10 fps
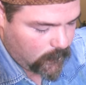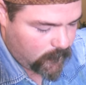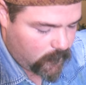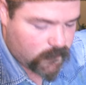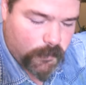
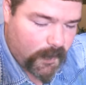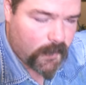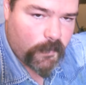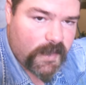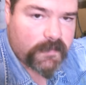And there's
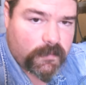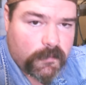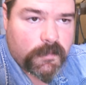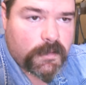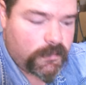better ways to
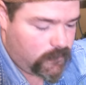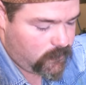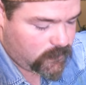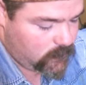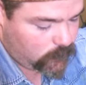do it.
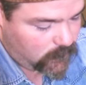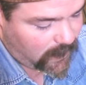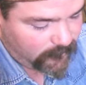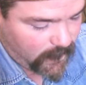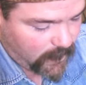This is what
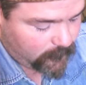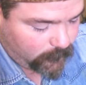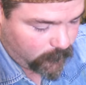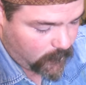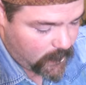I've had
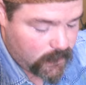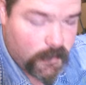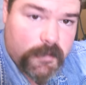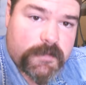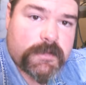for eight
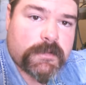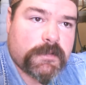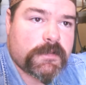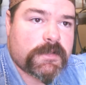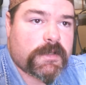years.
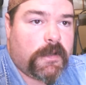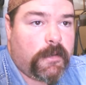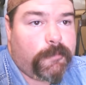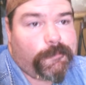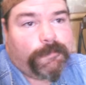
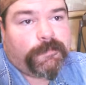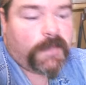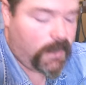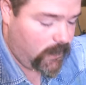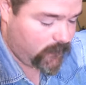So
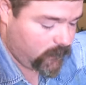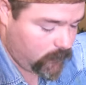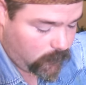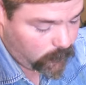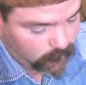it's
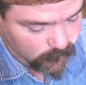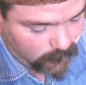still